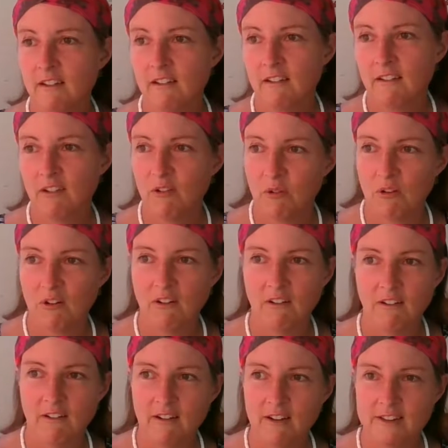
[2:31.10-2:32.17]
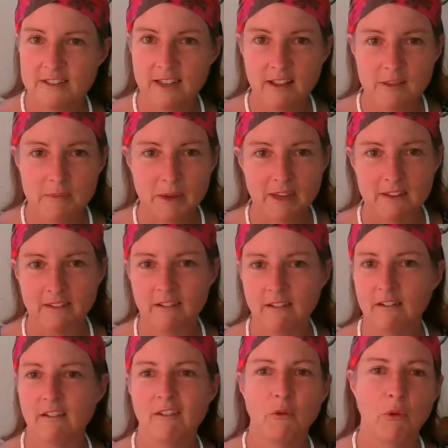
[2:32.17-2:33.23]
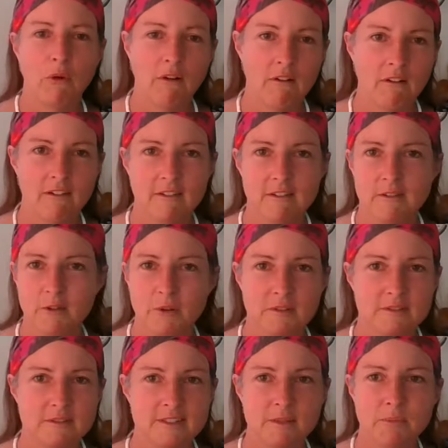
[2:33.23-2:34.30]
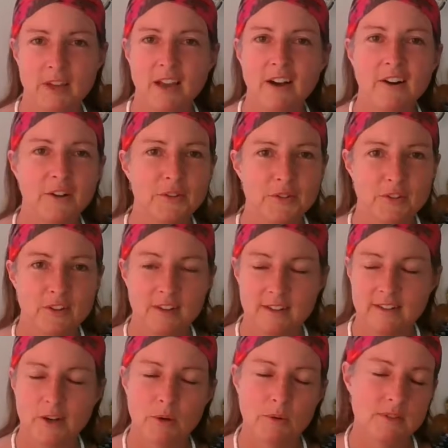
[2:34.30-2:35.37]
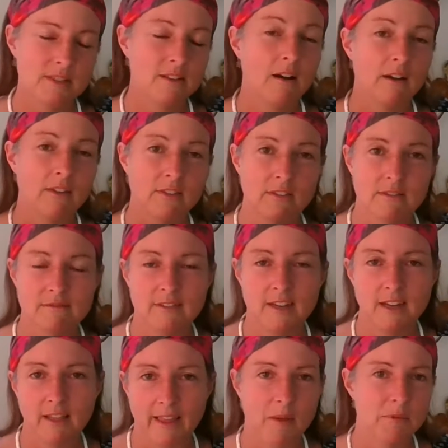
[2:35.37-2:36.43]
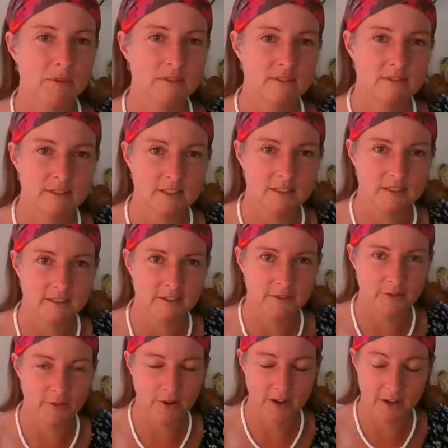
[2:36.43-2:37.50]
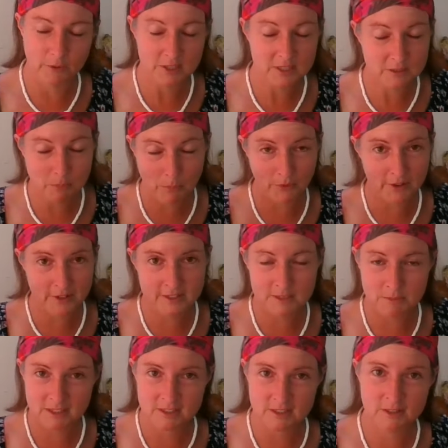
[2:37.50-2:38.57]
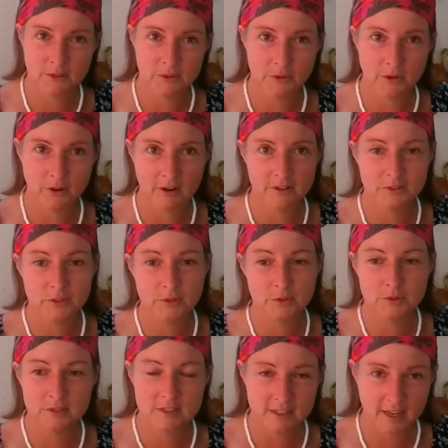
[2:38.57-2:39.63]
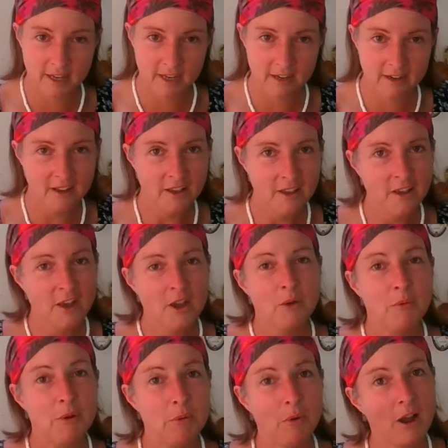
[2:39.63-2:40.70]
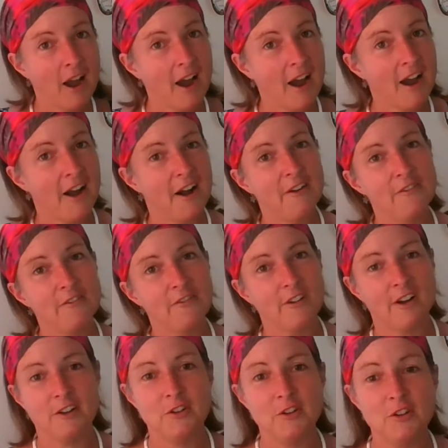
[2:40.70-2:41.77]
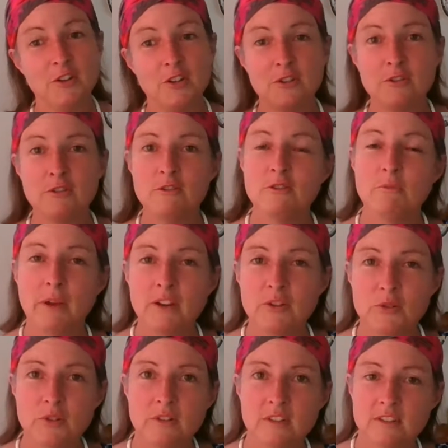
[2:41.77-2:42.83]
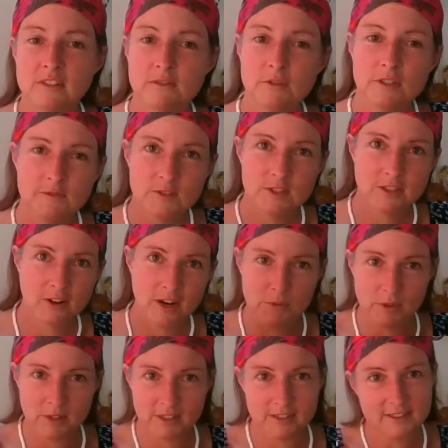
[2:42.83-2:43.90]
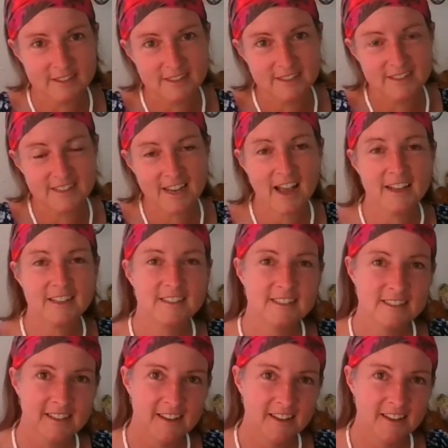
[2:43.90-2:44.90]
or a salamander or something else, right? No, it's sloth and llamas this year, right? Which brings me to, on Tuesday, we will have a new Patreon exclusive design release. Yes!